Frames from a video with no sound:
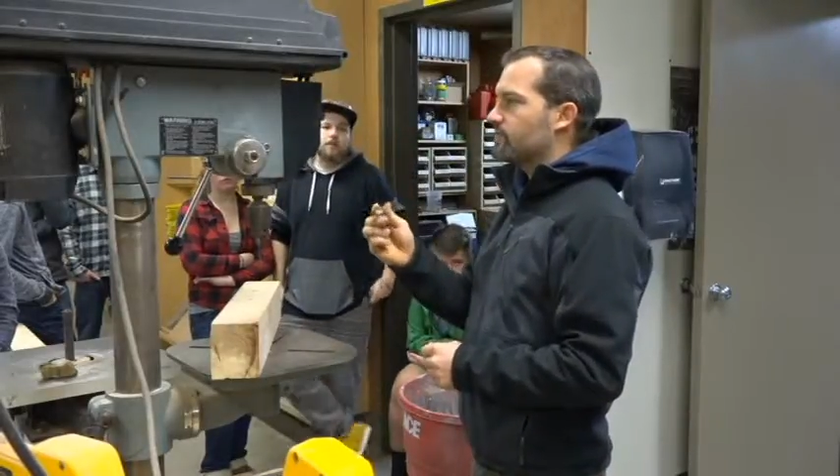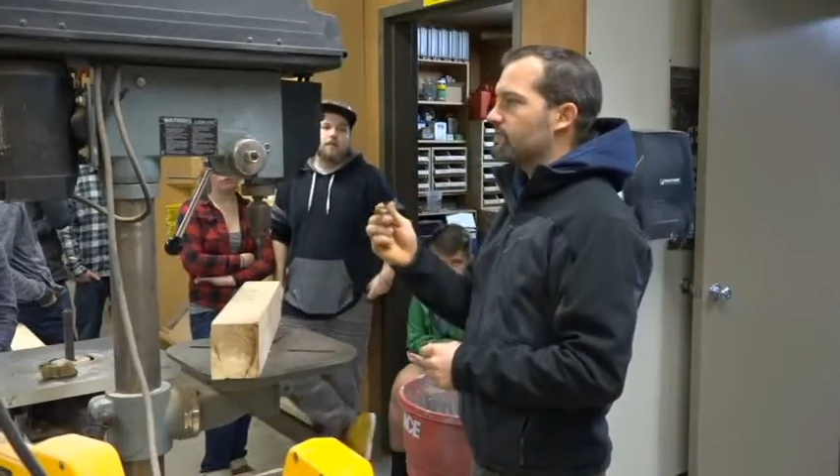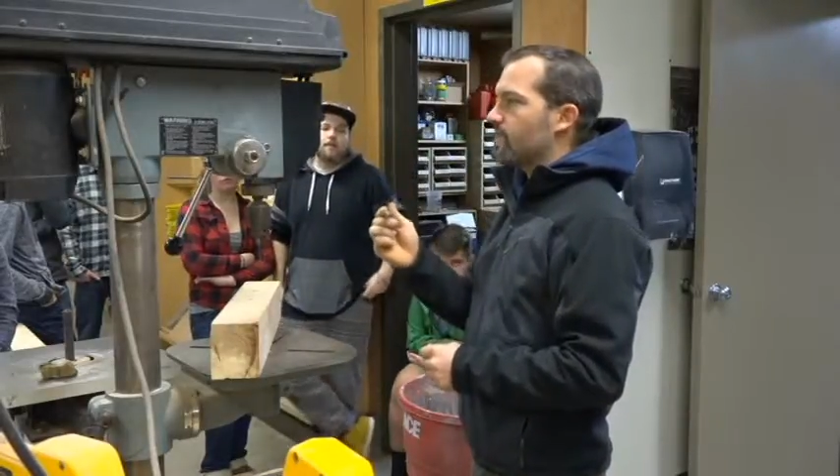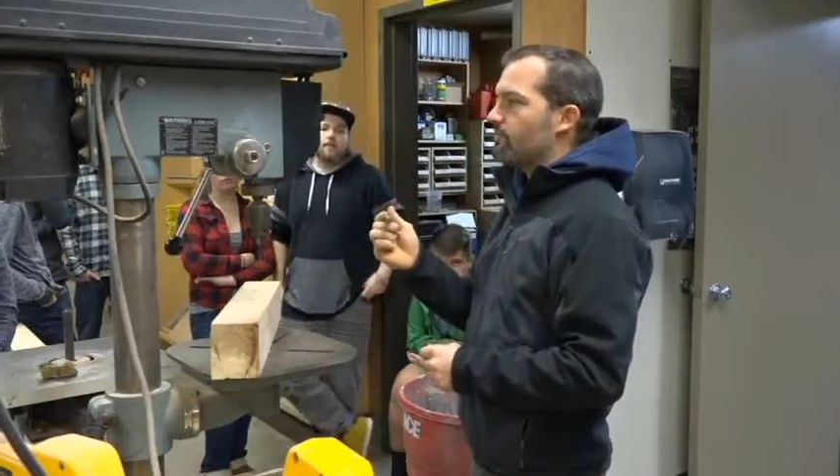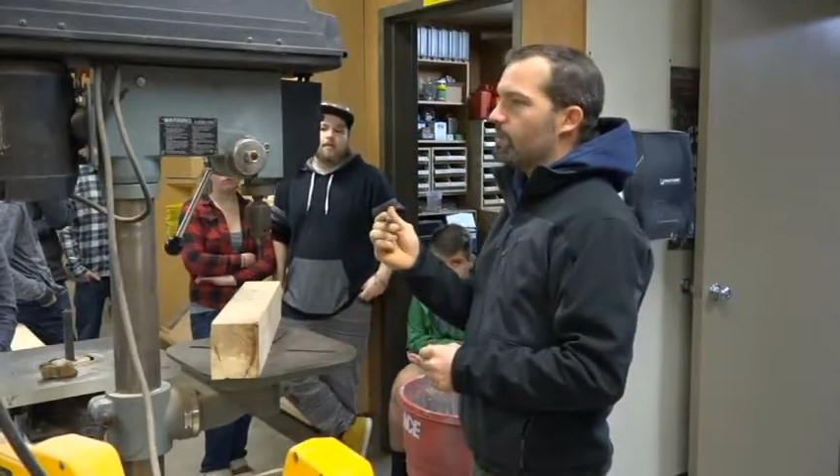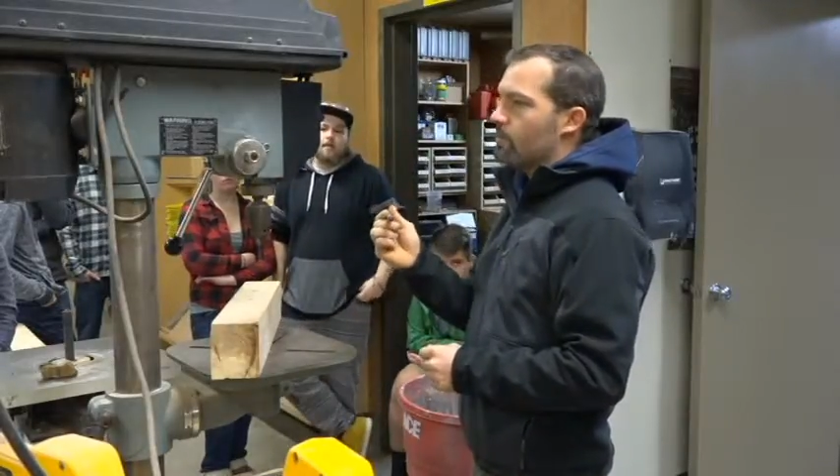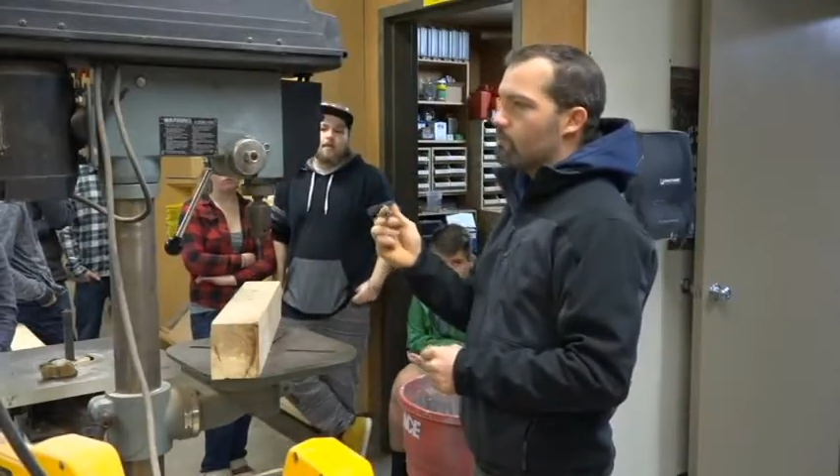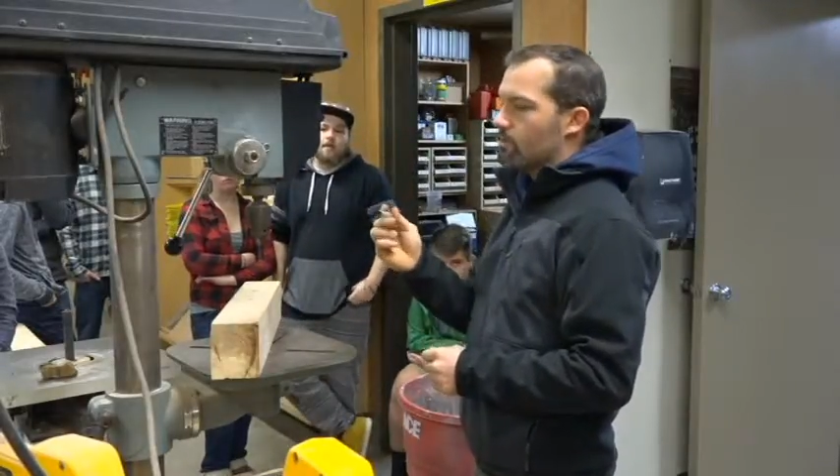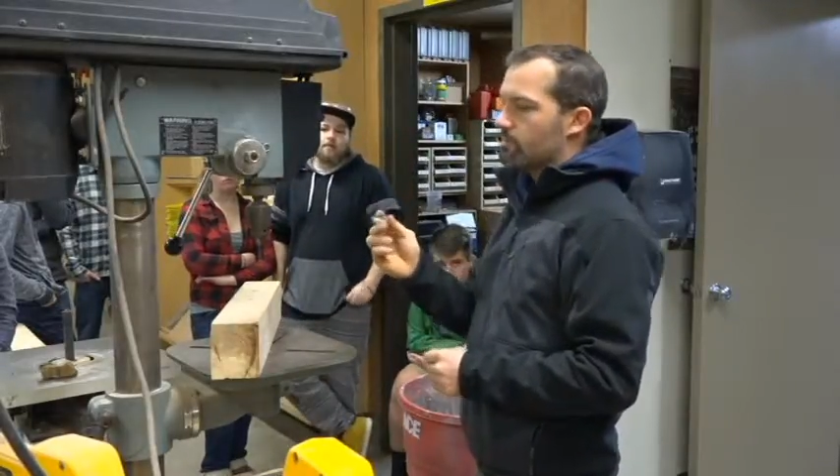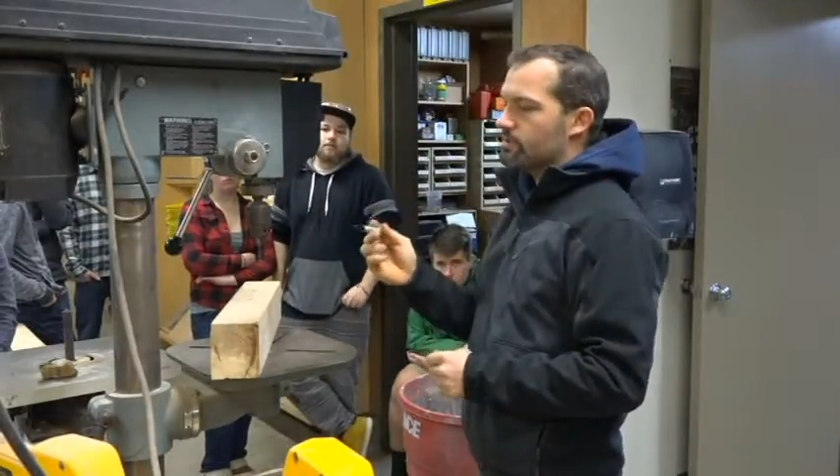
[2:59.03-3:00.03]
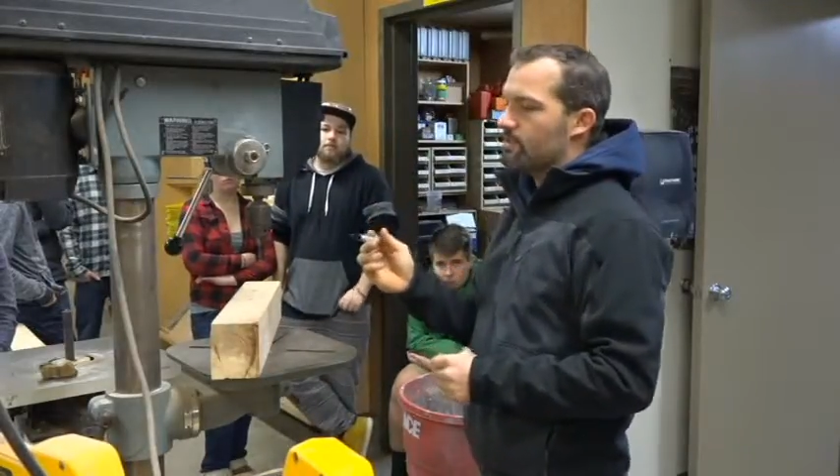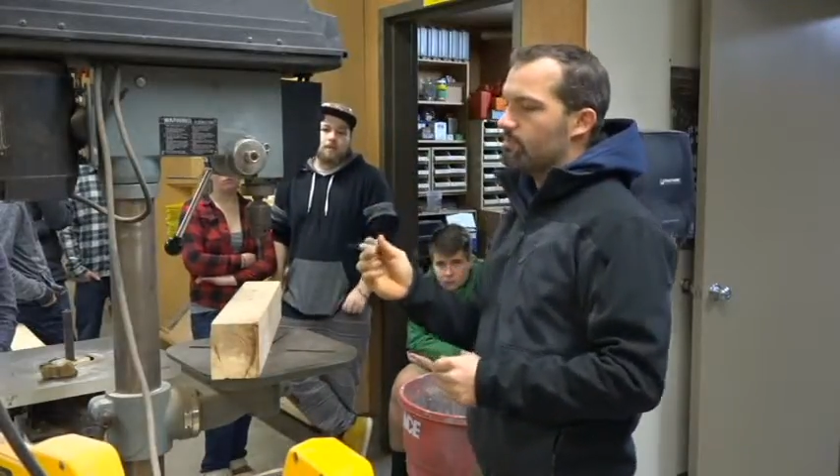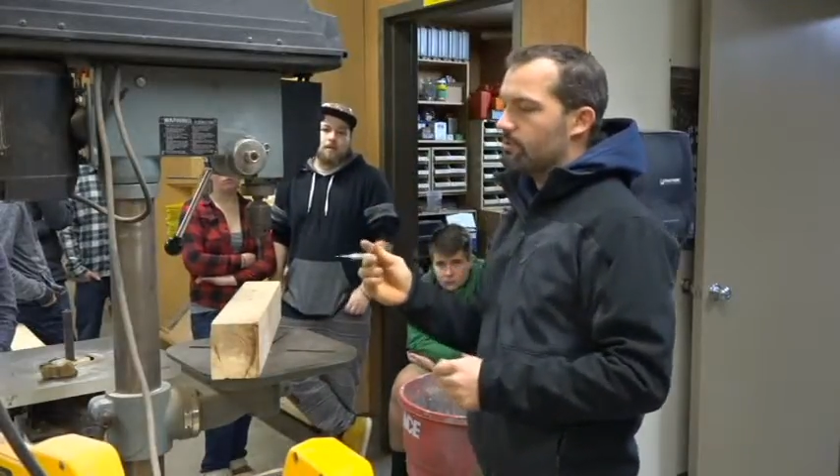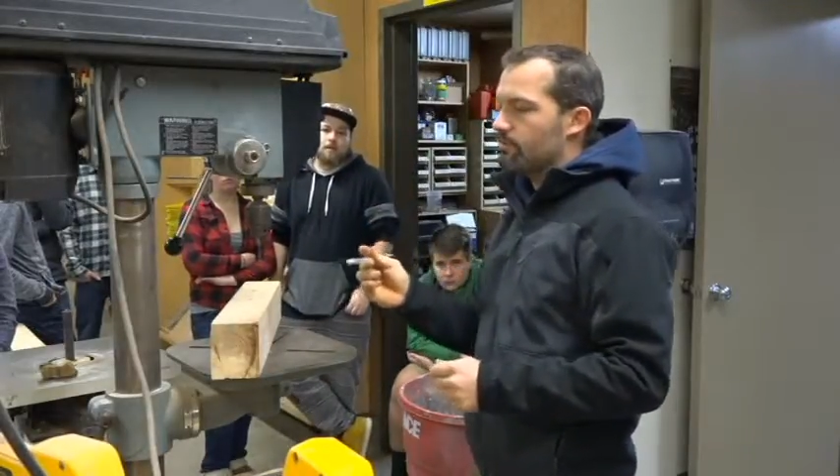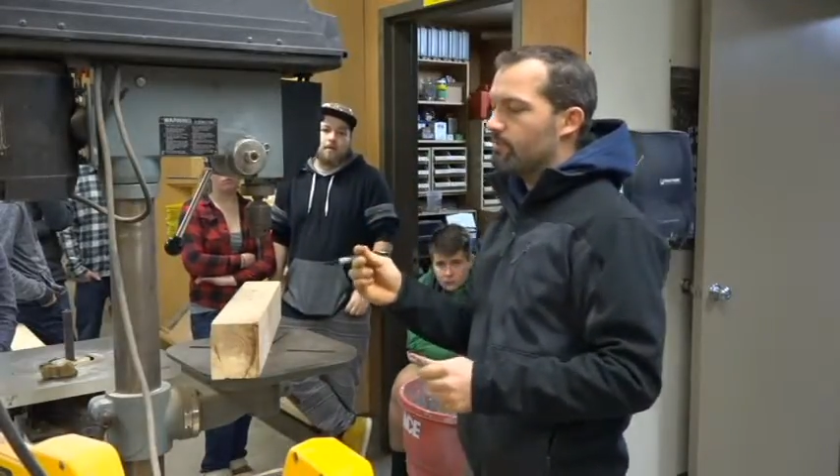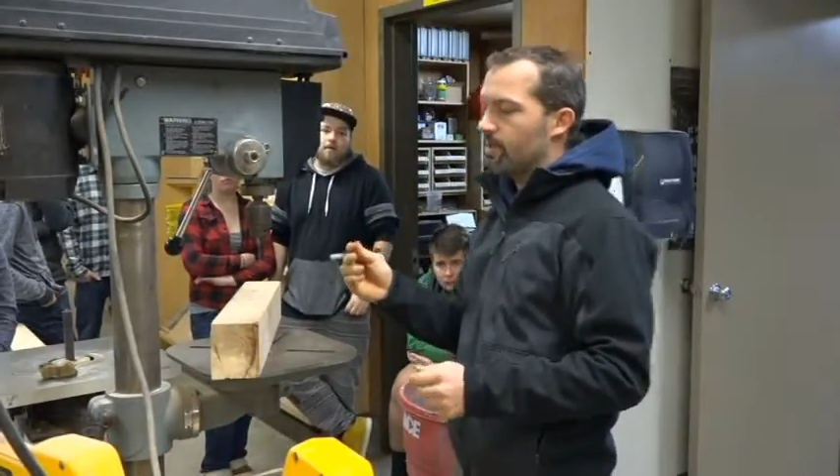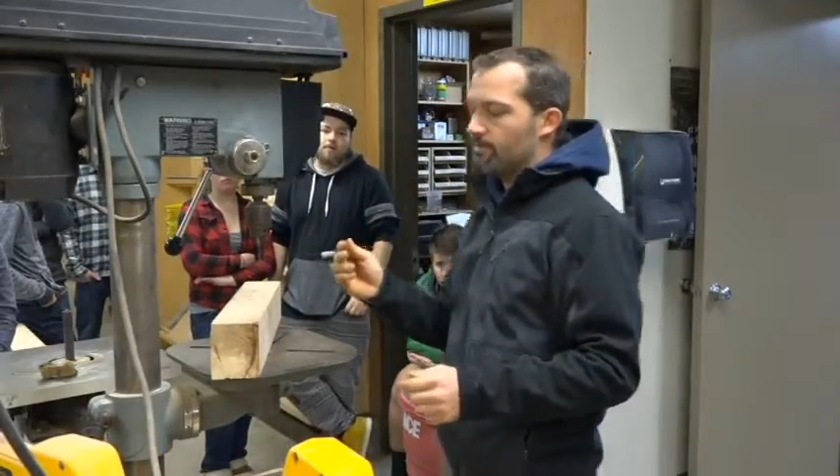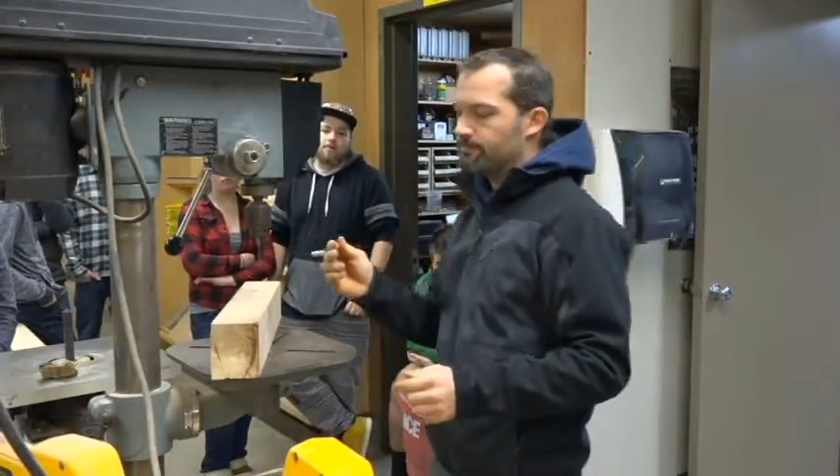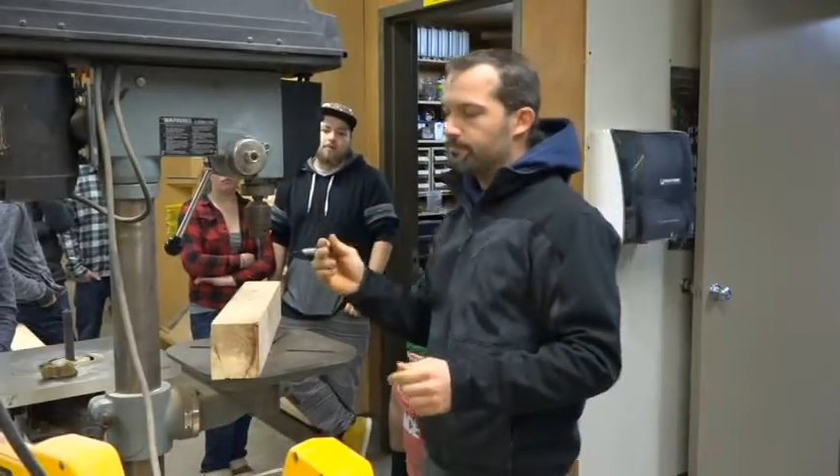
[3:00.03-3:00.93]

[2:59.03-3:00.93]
as that bit warms up a little bit.